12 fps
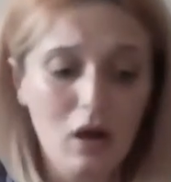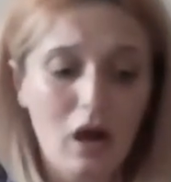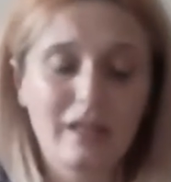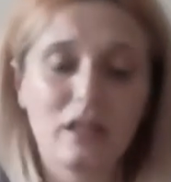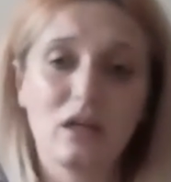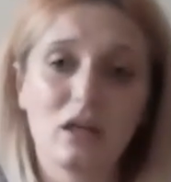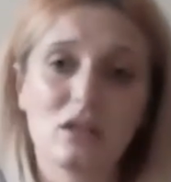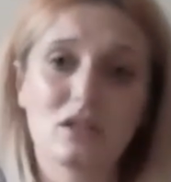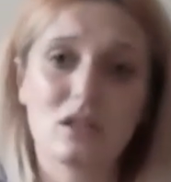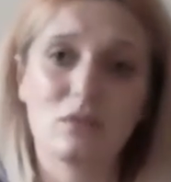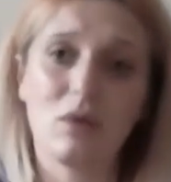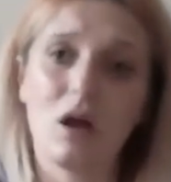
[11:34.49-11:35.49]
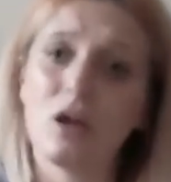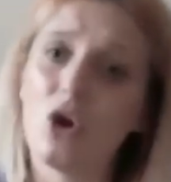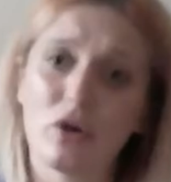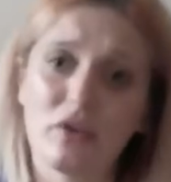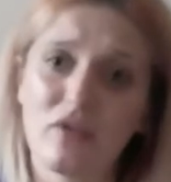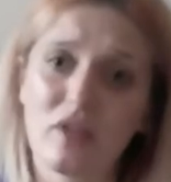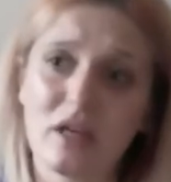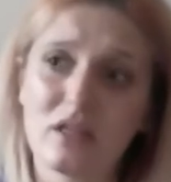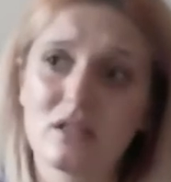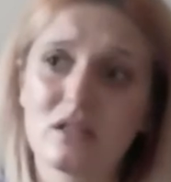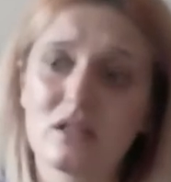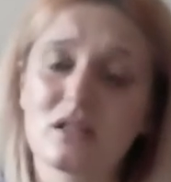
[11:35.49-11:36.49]
think a lot of
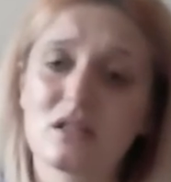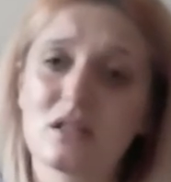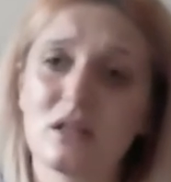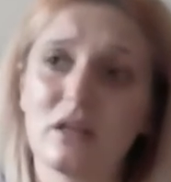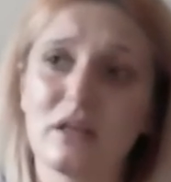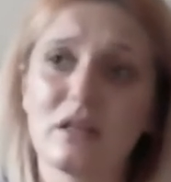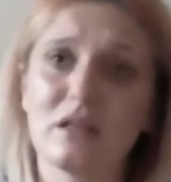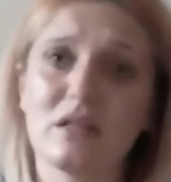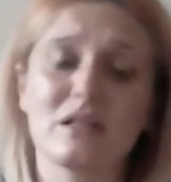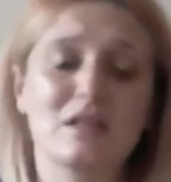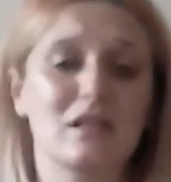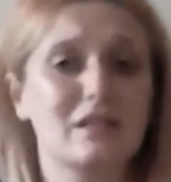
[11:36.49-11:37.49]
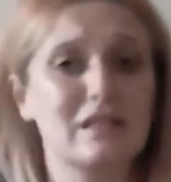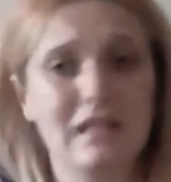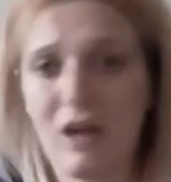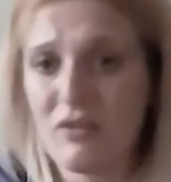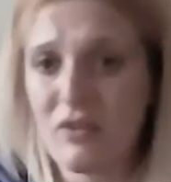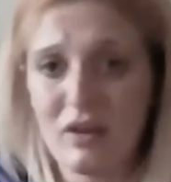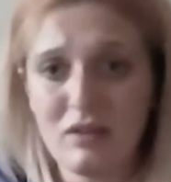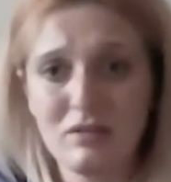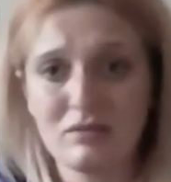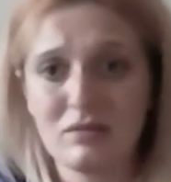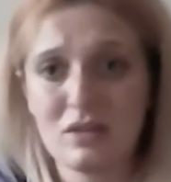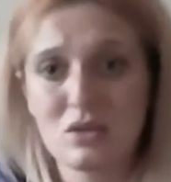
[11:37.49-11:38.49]
things is
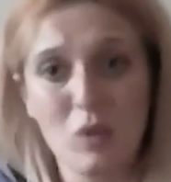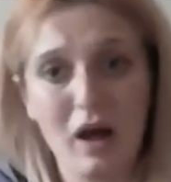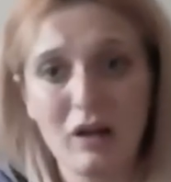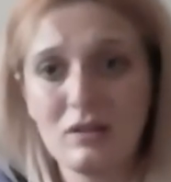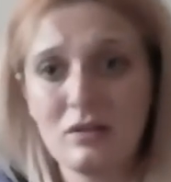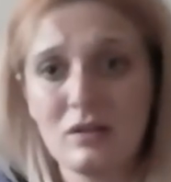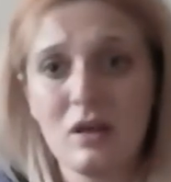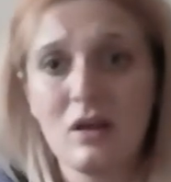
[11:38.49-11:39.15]
understaffing as well.